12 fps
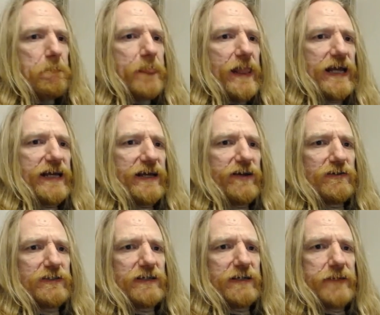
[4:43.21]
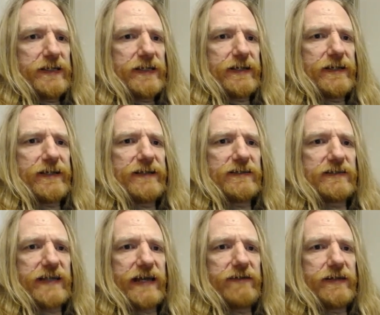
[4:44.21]
And I also admit that it is
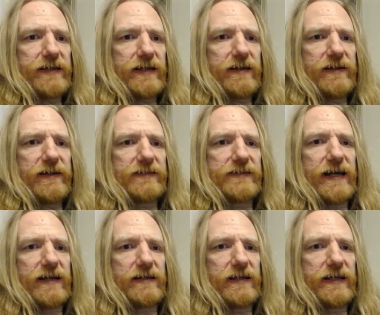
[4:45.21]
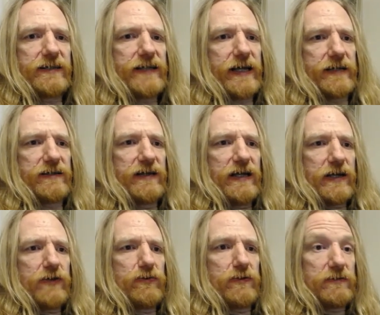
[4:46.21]
scary that an attack like that
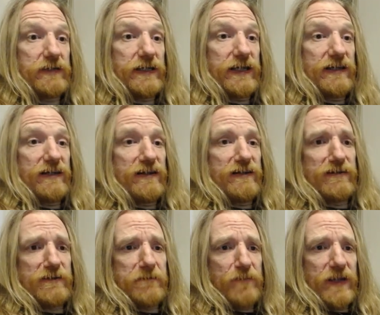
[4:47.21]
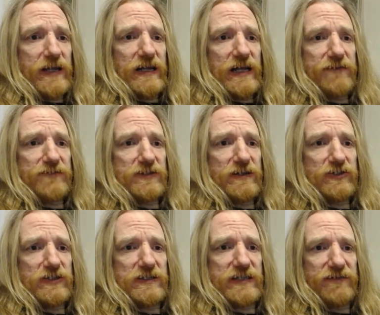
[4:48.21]
coordinated or not, can have
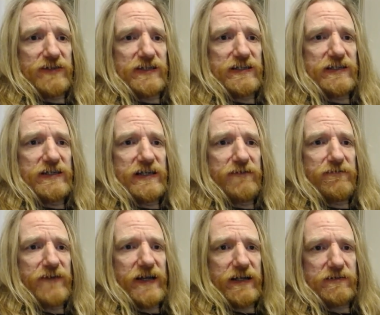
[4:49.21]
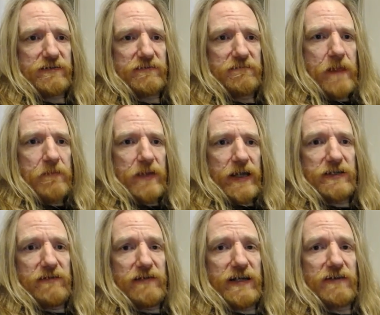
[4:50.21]
such devastating effect. It
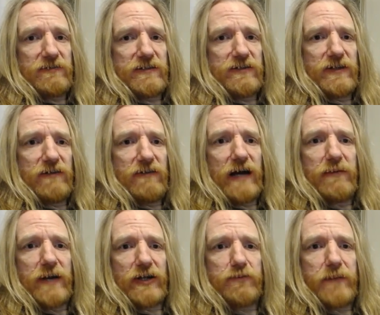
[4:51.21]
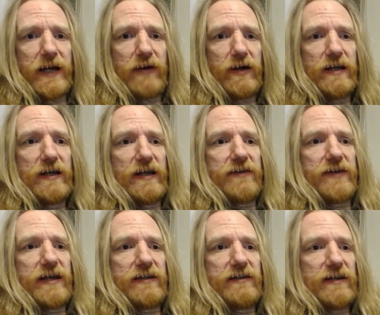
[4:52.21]
only goes to show how much power
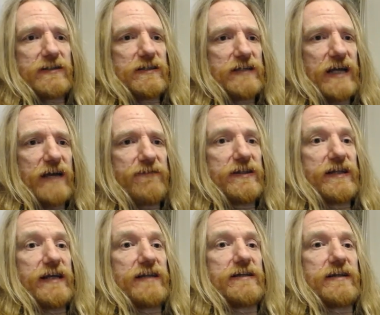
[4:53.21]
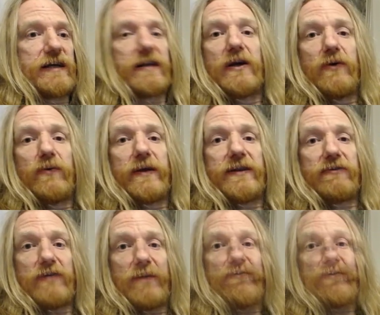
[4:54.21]
the nutters have on the internet when
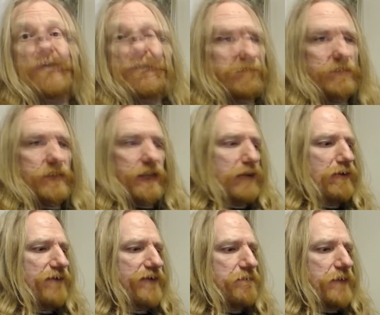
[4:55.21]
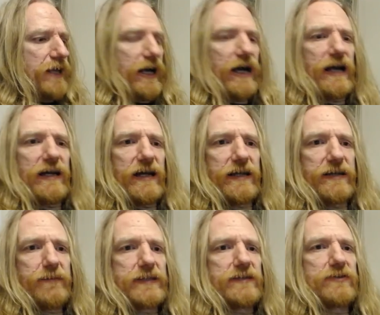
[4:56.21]
they're up for it. However, I like the
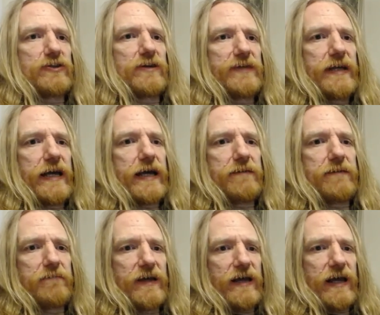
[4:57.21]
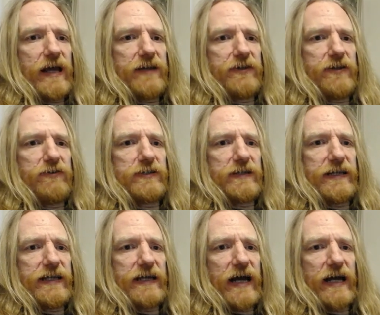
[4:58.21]
message of the ad, and
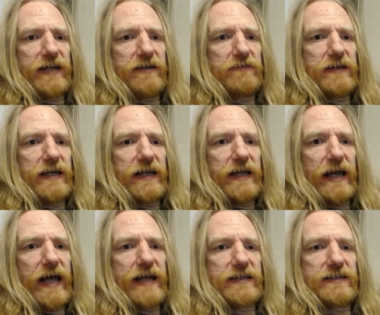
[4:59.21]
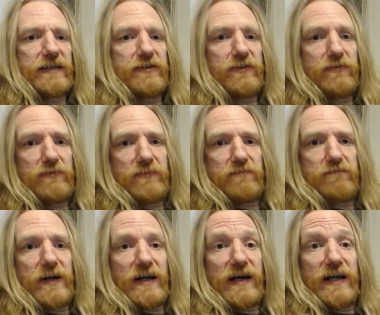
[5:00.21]
usually I don't like ads at all.
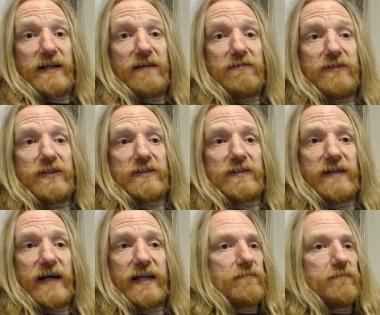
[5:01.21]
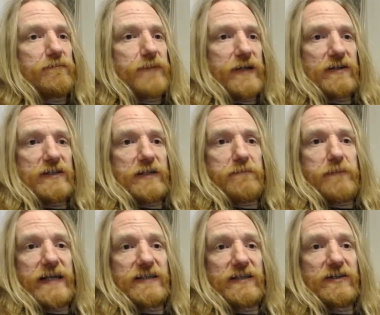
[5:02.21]
But I don't just like it because it
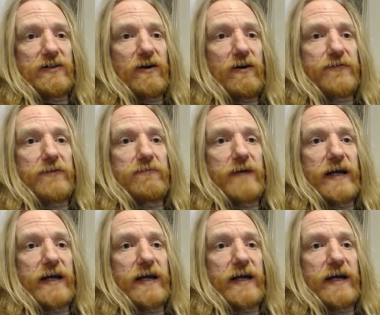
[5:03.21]
pisses off the right